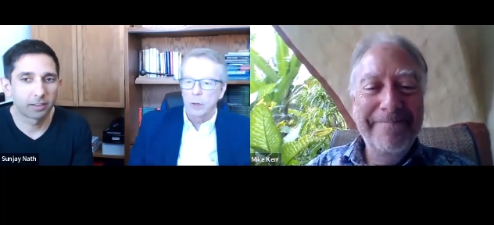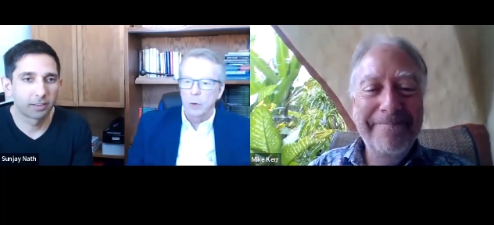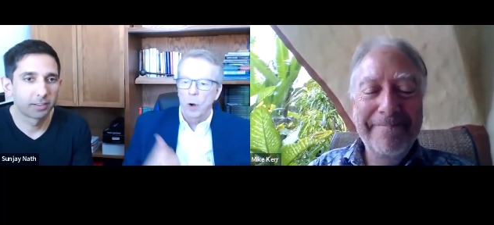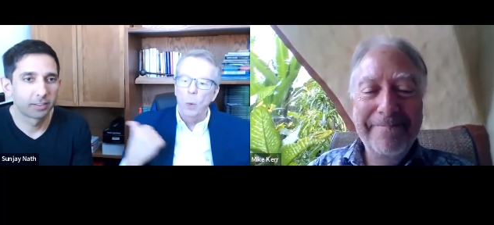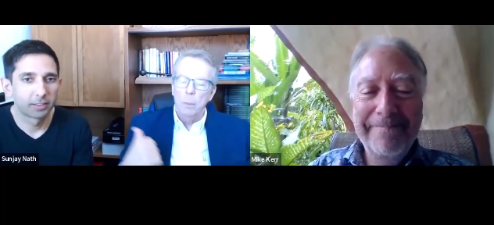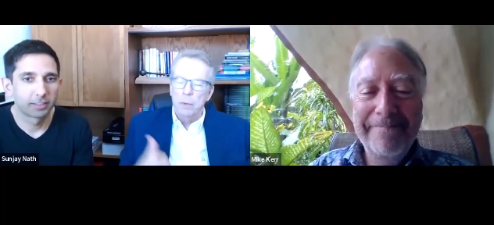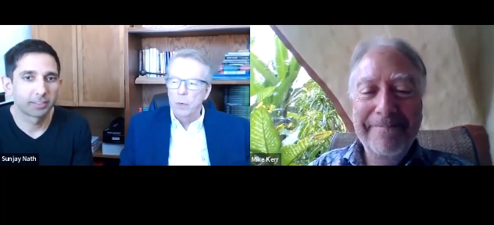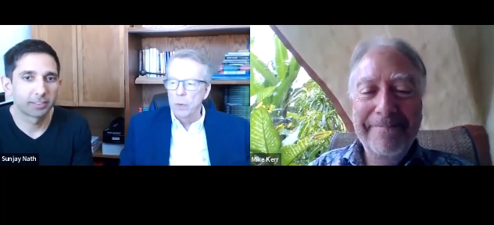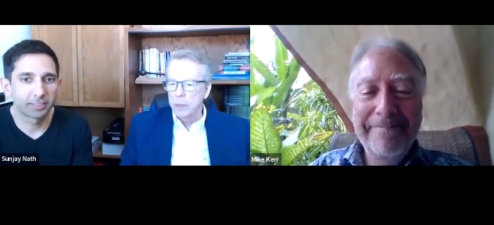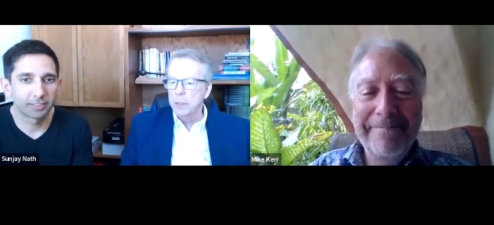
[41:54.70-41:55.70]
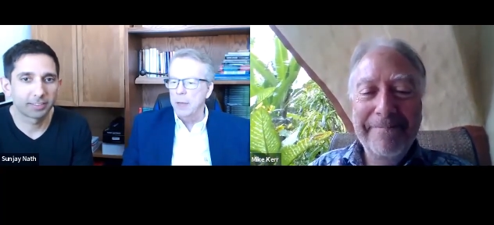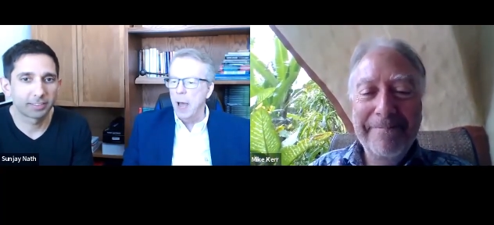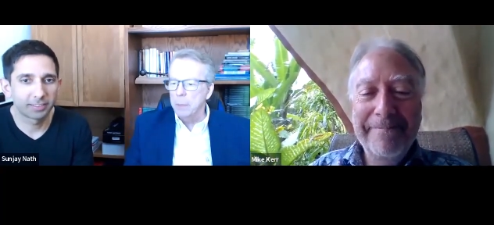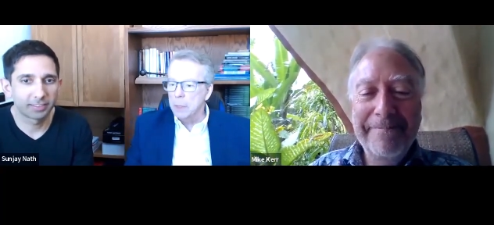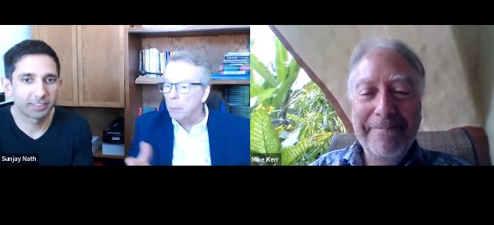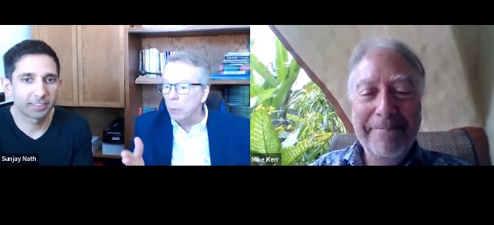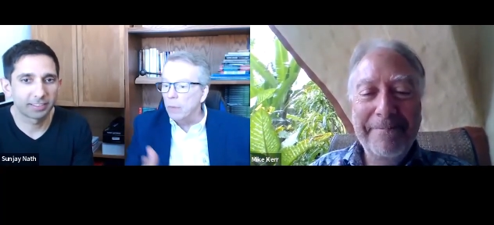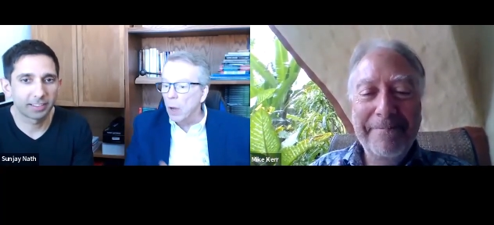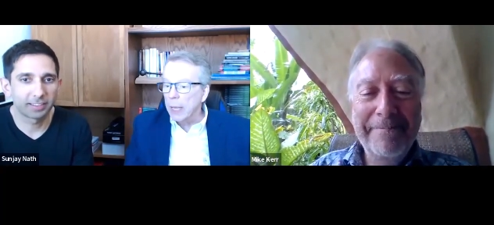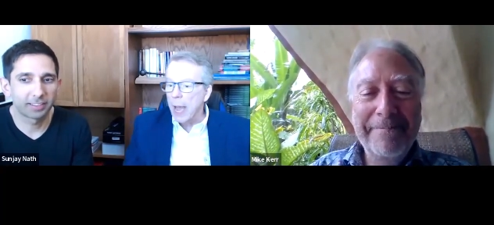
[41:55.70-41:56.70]
Speaker 1: could grow one before the time is up,
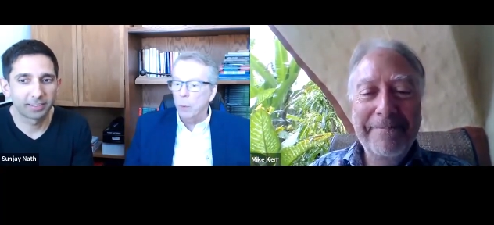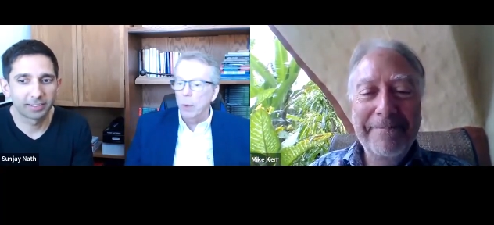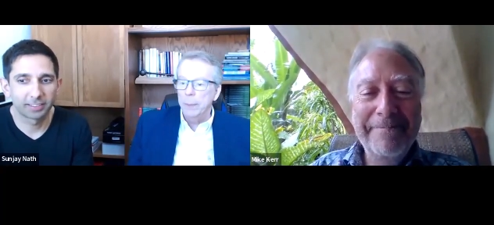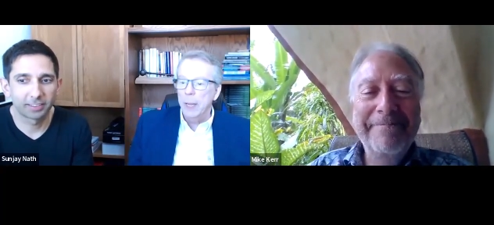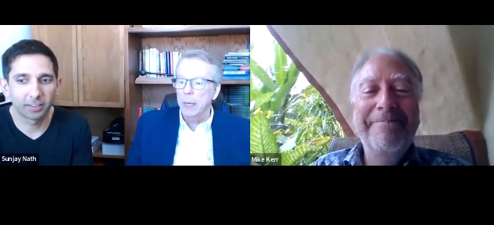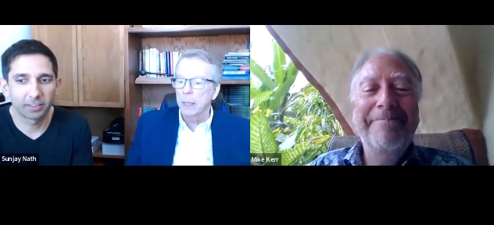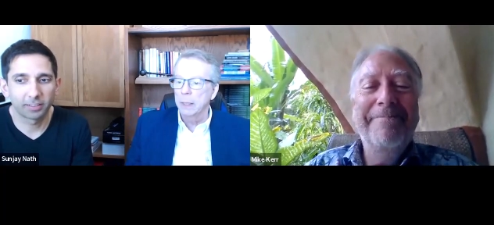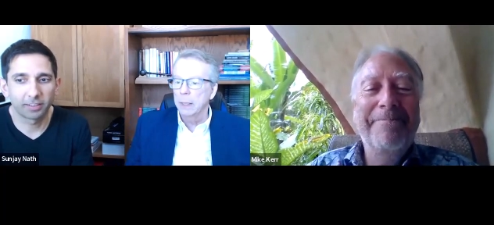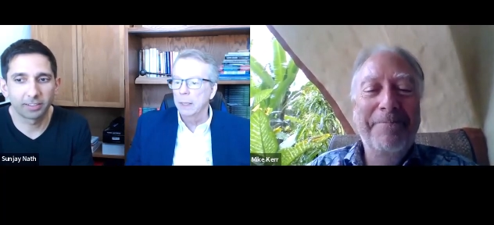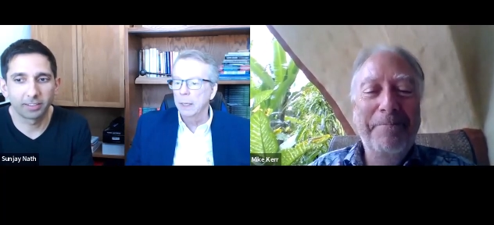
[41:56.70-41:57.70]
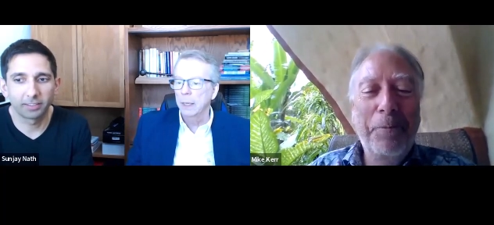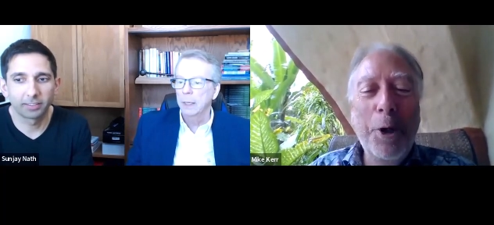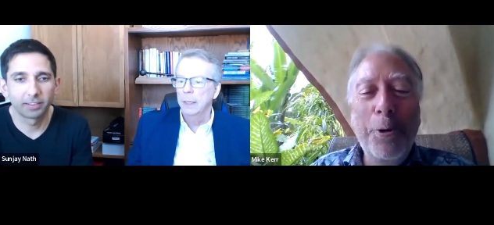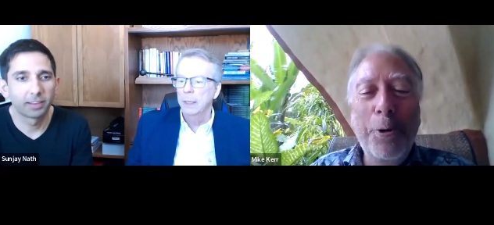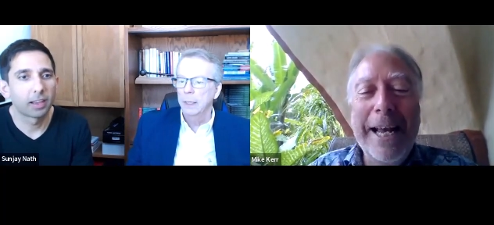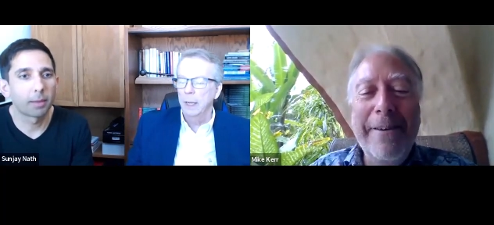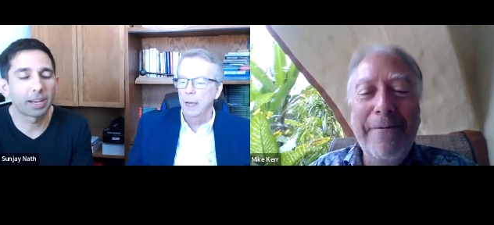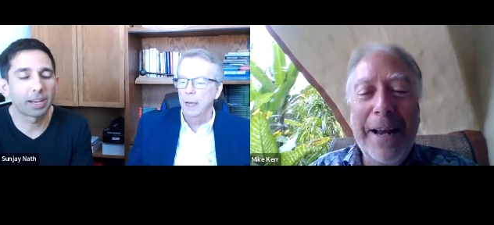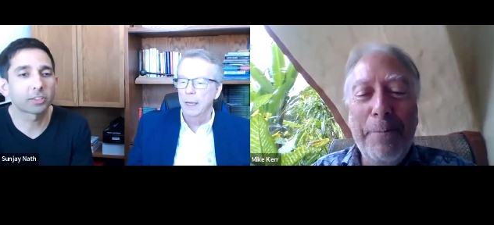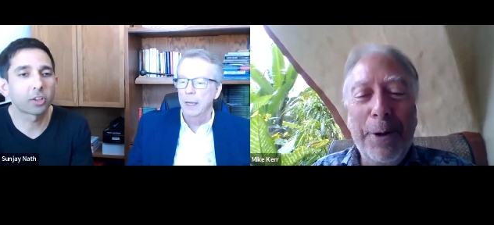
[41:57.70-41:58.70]
we've only got one minute. No shave.
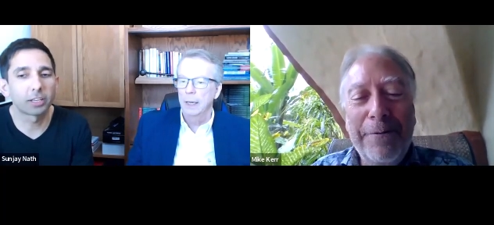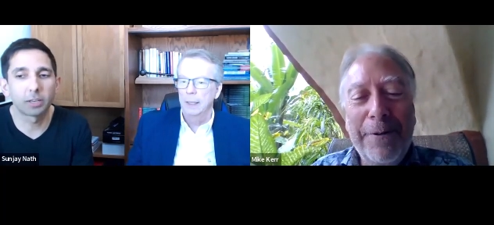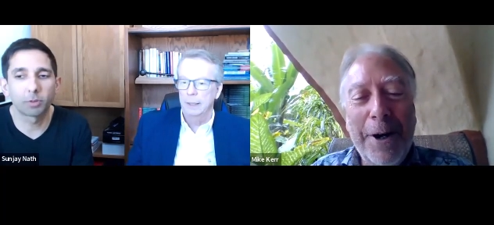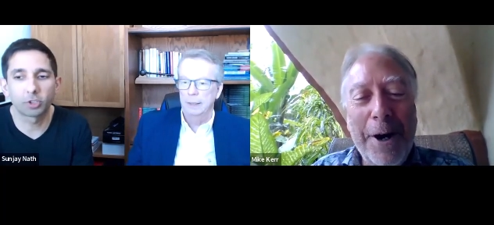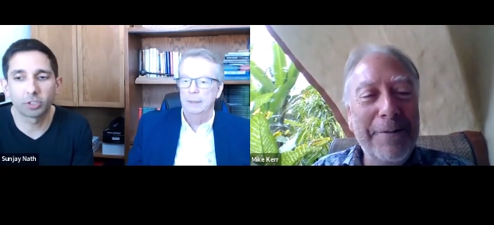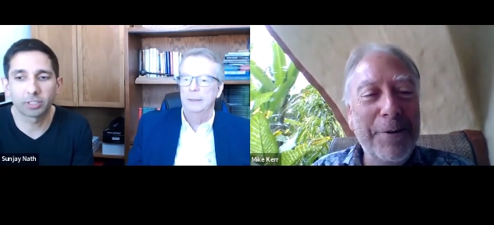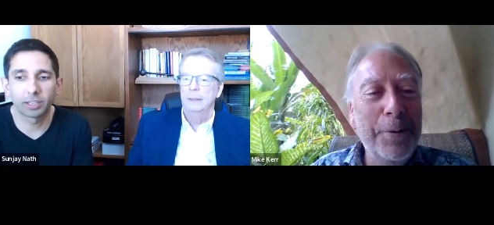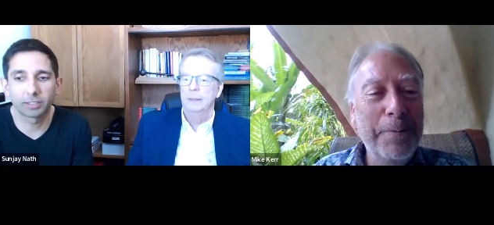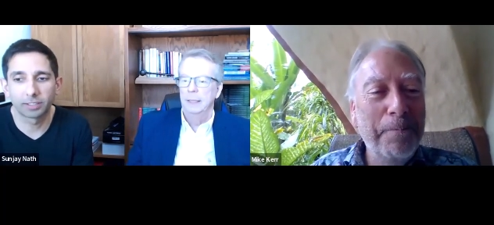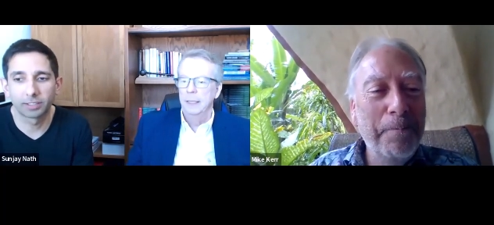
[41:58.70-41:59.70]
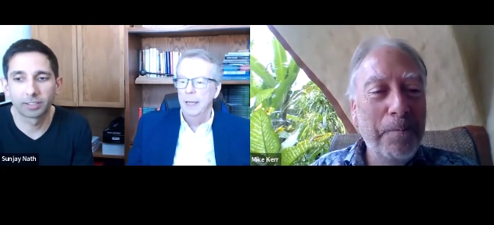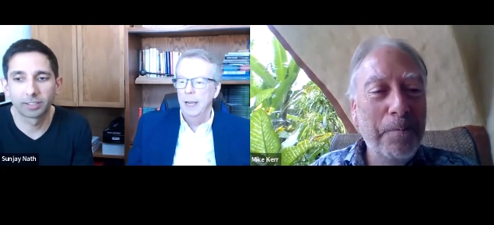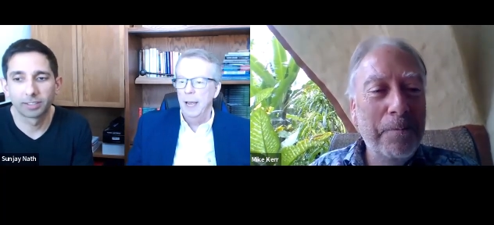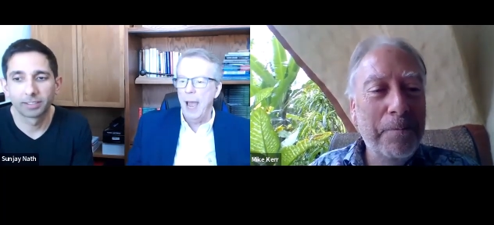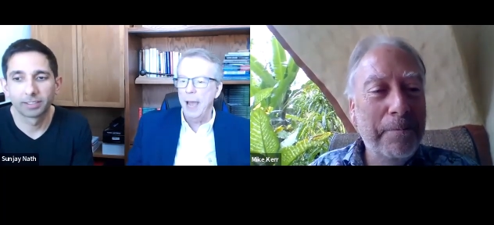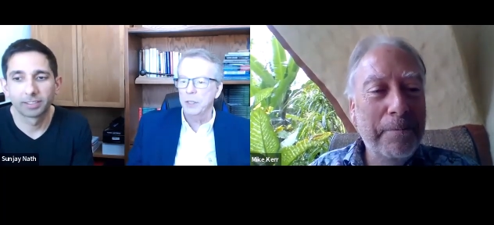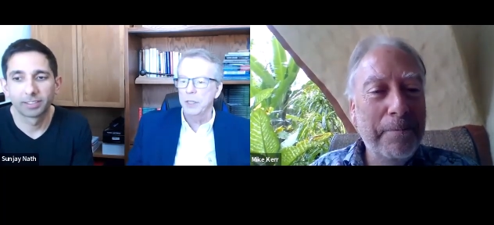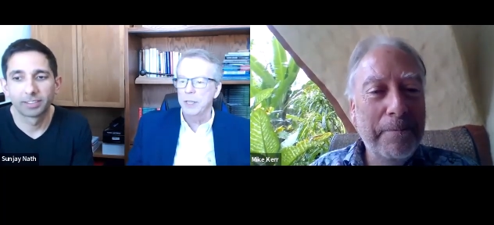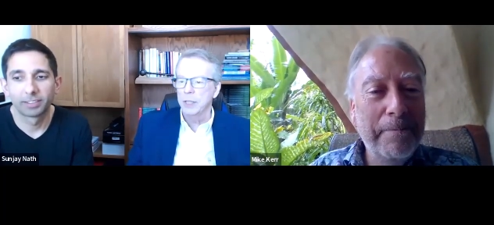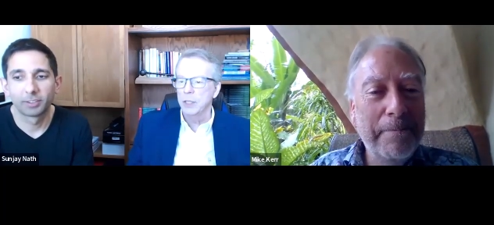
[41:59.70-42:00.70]
And April ask Claudine what she says.
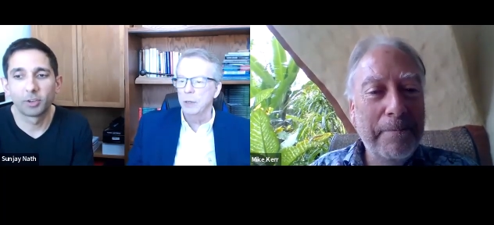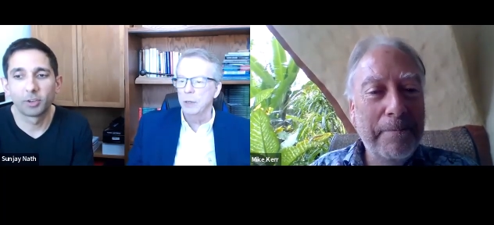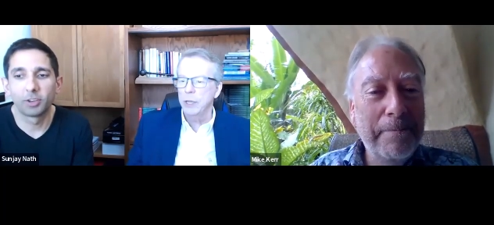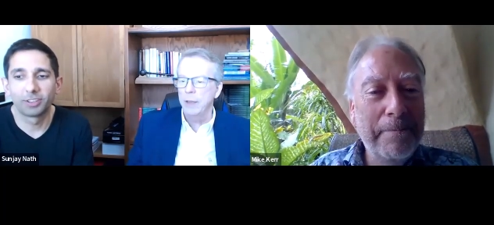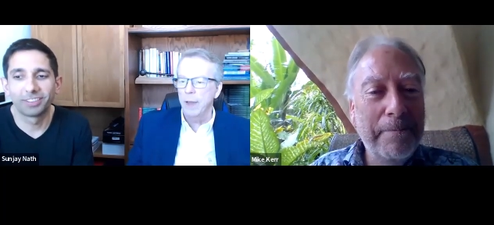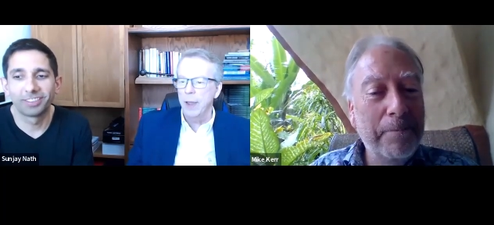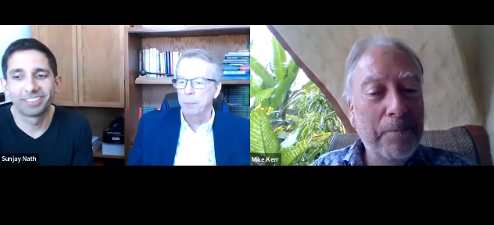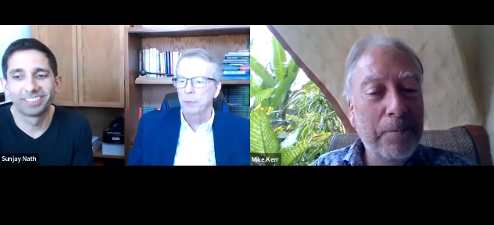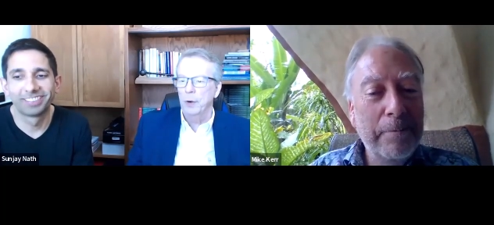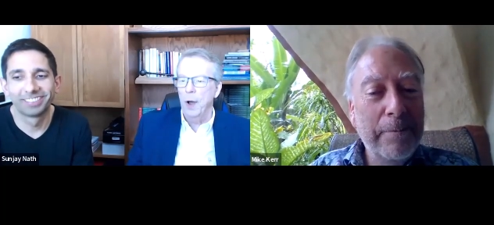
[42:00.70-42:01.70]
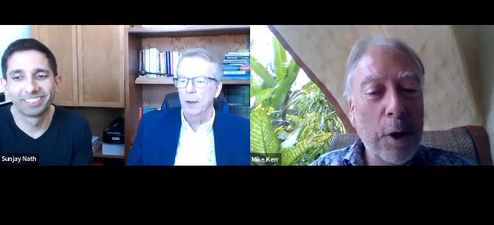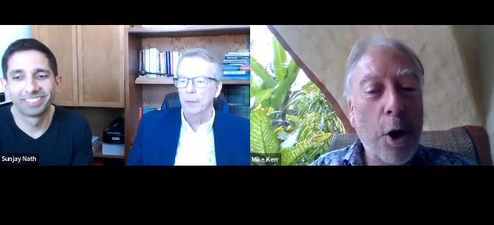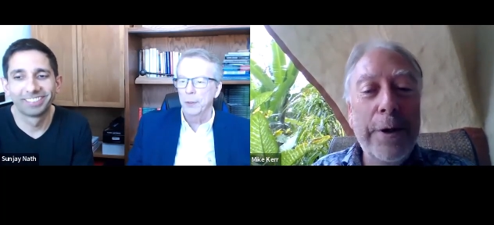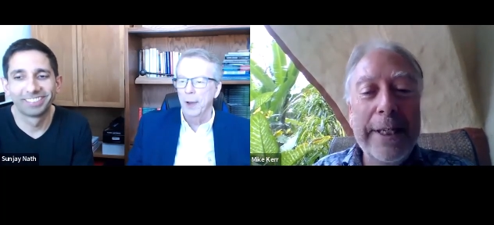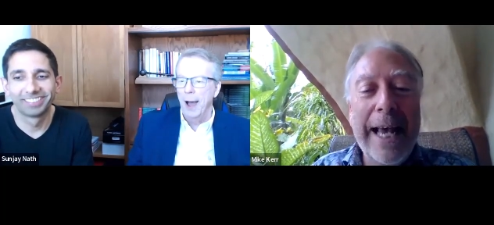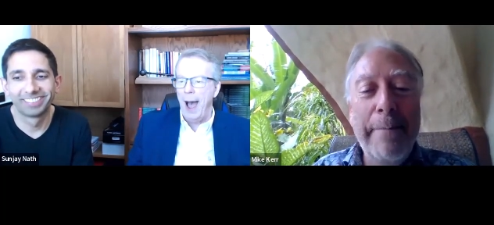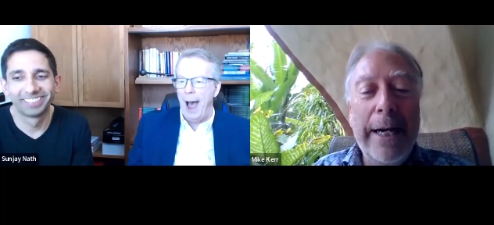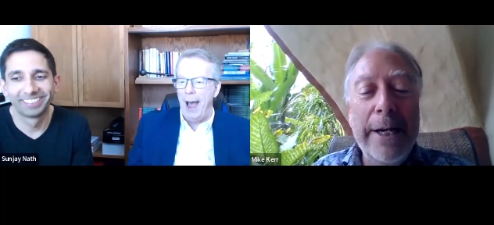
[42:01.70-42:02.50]
Ashley says no mm-hmm. shave April for all. Oh, does that mean